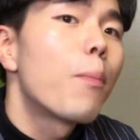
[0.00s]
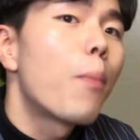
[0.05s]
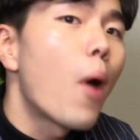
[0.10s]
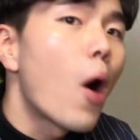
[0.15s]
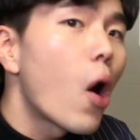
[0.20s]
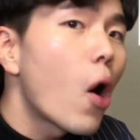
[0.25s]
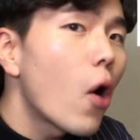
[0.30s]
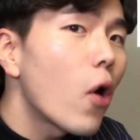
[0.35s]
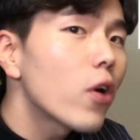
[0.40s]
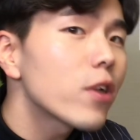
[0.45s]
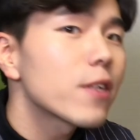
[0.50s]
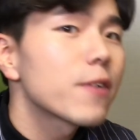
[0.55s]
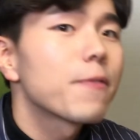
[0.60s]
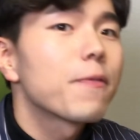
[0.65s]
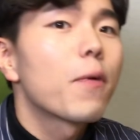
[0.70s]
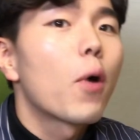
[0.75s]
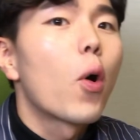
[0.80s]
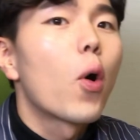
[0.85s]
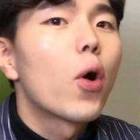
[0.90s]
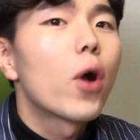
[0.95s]
posts
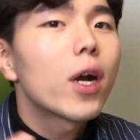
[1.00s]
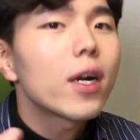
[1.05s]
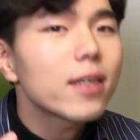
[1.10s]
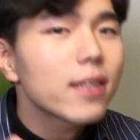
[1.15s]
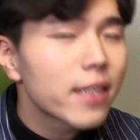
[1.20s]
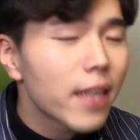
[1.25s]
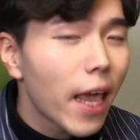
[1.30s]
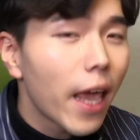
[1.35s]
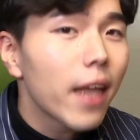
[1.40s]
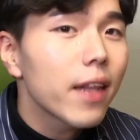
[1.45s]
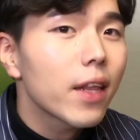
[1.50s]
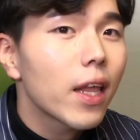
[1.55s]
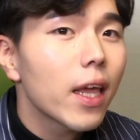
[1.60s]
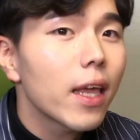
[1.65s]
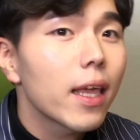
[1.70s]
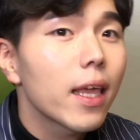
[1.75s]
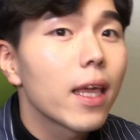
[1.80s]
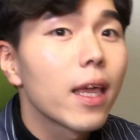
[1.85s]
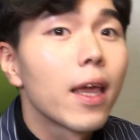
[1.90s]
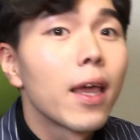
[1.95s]
for
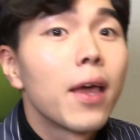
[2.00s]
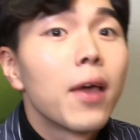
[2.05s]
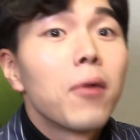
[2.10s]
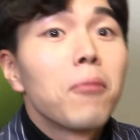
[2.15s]
Dangling.